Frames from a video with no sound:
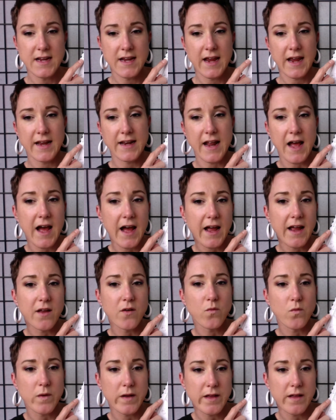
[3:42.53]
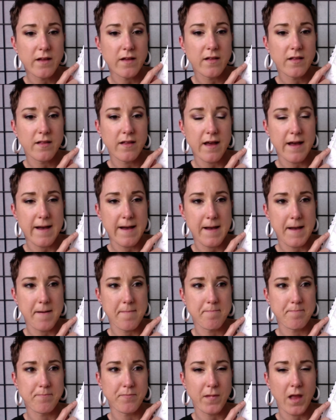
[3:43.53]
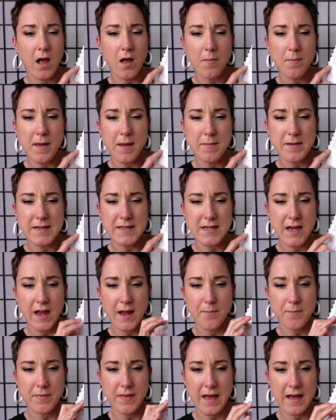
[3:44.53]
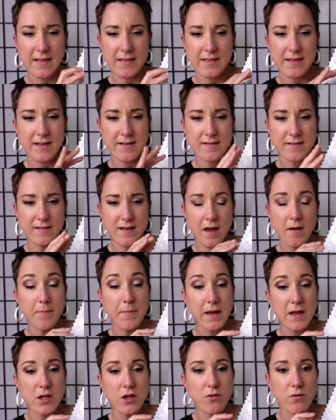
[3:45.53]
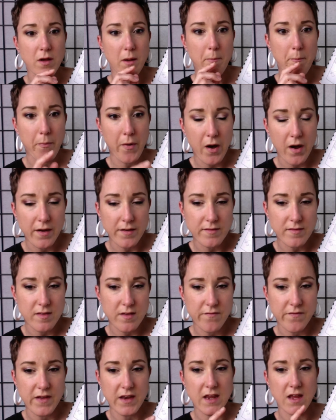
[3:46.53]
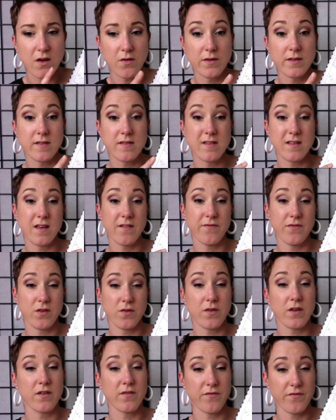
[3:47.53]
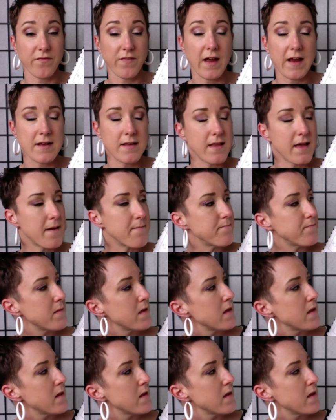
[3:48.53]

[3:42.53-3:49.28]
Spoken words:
And I will, I'll maybe type that list up and you can pause the video and see if you can find them.